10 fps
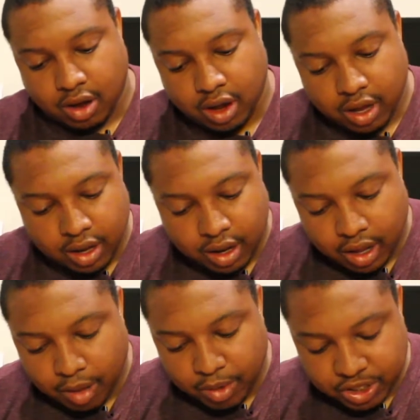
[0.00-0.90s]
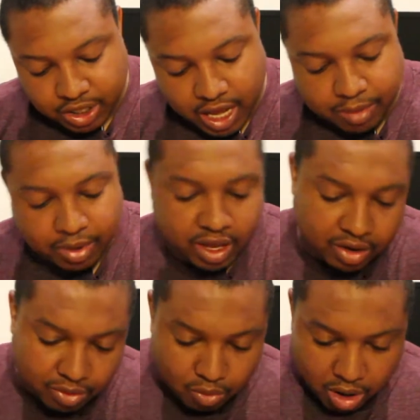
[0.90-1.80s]
Alright, how much tape
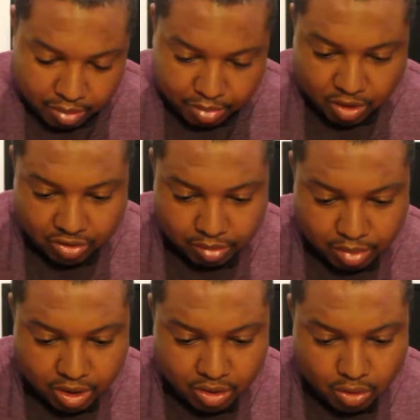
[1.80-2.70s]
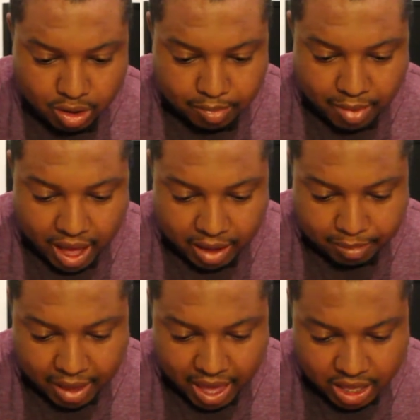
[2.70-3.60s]
can one person put on a back
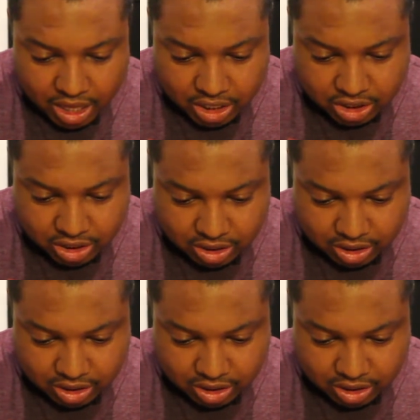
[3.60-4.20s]
package?